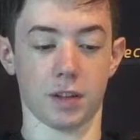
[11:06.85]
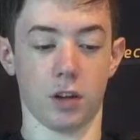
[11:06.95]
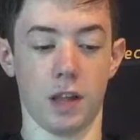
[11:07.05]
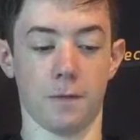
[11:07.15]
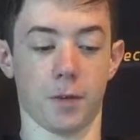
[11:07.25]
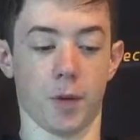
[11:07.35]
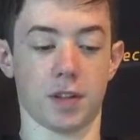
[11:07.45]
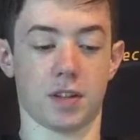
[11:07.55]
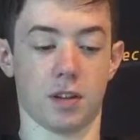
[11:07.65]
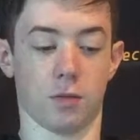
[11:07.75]
This all
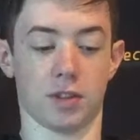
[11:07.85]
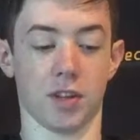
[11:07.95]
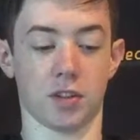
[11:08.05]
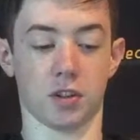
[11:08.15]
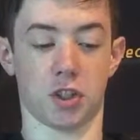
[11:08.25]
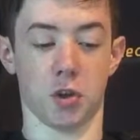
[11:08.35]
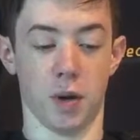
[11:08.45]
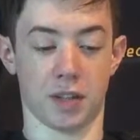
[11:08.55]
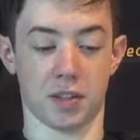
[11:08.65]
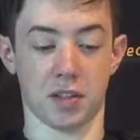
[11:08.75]
influenced
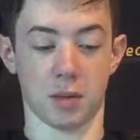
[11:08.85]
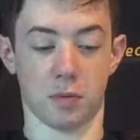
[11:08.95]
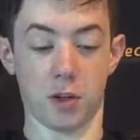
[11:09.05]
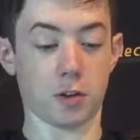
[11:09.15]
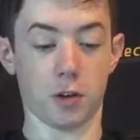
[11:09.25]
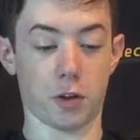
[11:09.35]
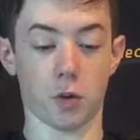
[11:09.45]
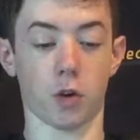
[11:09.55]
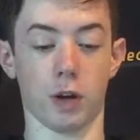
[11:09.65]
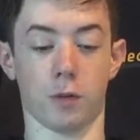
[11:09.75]
resistance to existing
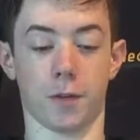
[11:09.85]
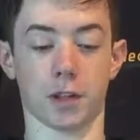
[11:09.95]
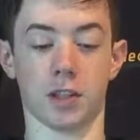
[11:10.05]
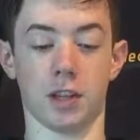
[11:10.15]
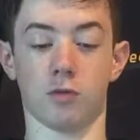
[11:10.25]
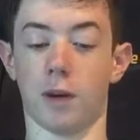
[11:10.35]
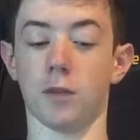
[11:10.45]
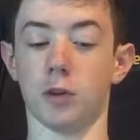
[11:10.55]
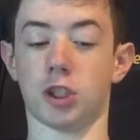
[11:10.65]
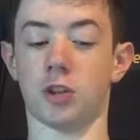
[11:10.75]
political authority reflected
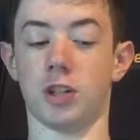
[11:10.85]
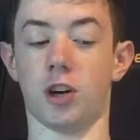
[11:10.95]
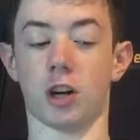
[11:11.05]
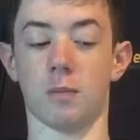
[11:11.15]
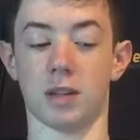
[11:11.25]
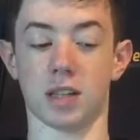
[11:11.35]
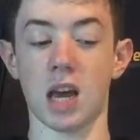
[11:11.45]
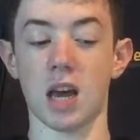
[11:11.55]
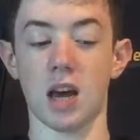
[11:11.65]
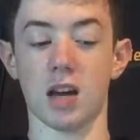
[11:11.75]
in revolutionary
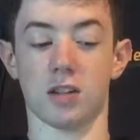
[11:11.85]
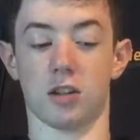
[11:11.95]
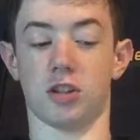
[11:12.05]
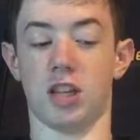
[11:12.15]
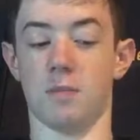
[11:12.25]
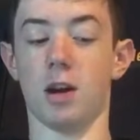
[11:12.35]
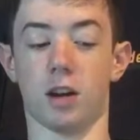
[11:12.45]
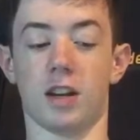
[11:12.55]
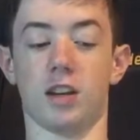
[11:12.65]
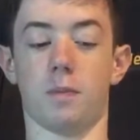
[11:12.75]
documents, such as
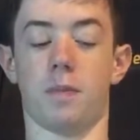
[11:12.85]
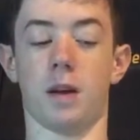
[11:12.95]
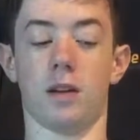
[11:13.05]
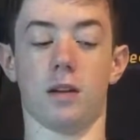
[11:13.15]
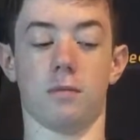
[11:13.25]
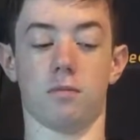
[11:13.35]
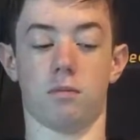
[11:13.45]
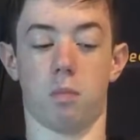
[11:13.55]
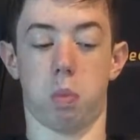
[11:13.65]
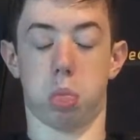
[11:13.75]
the American
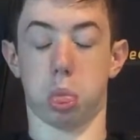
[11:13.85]
the